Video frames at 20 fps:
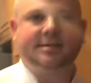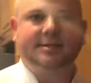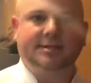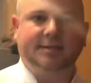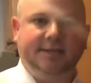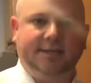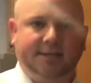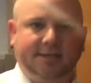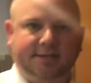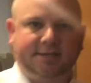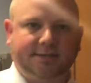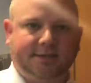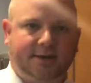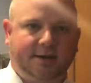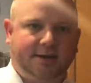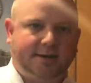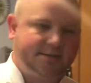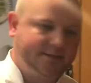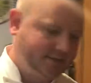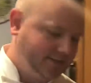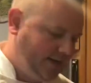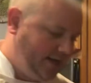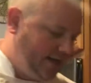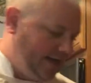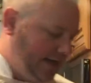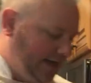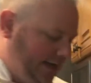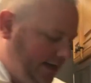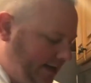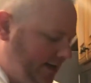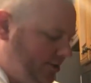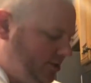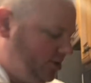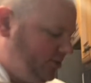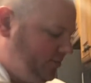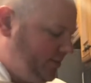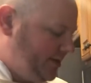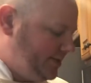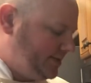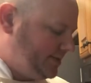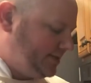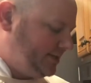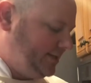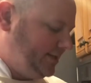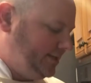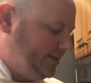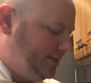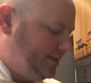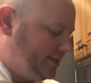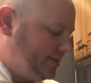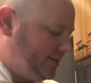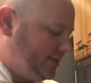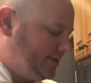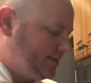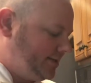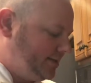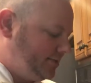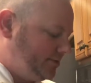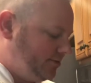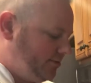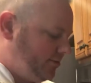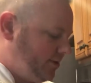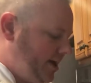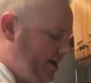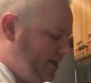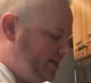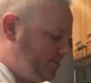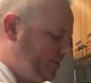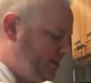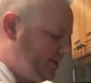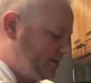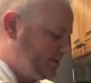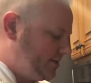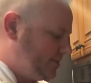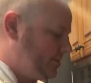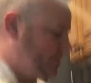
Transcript: tzatziki sauce. And homemade tzatziki sauce is great because